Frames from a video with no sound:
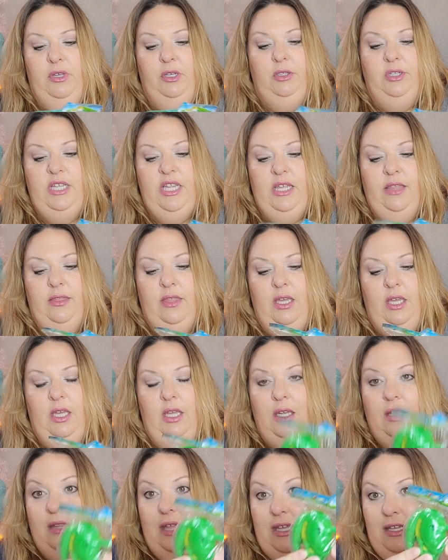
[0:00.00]
buildy
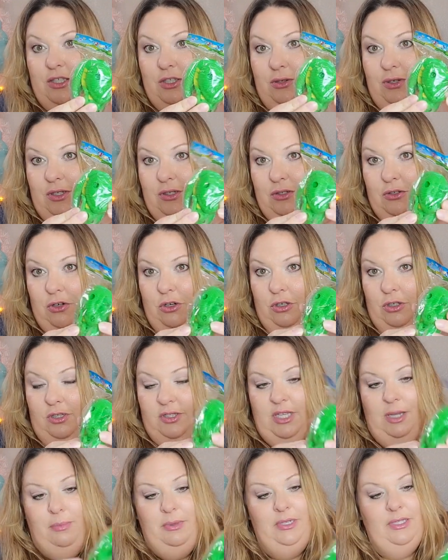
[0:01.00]
thing, like, so it
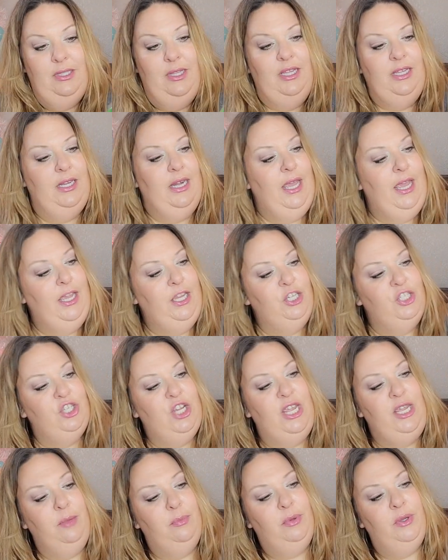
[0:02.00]
curls up into like an egg
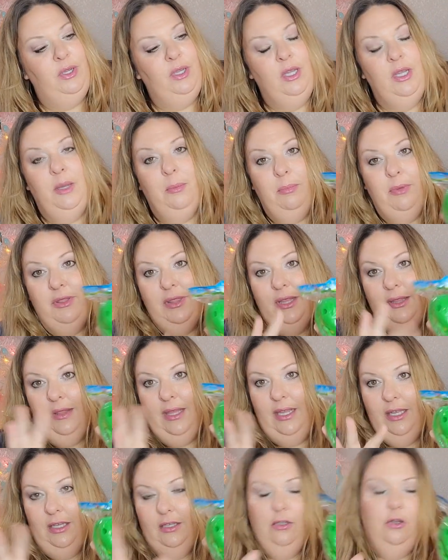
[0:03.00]
shape, but then
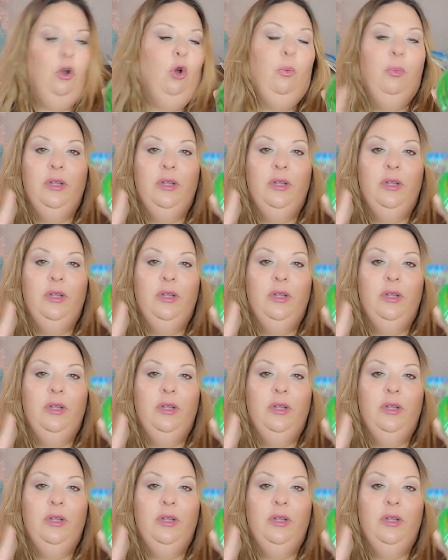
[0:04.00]
like it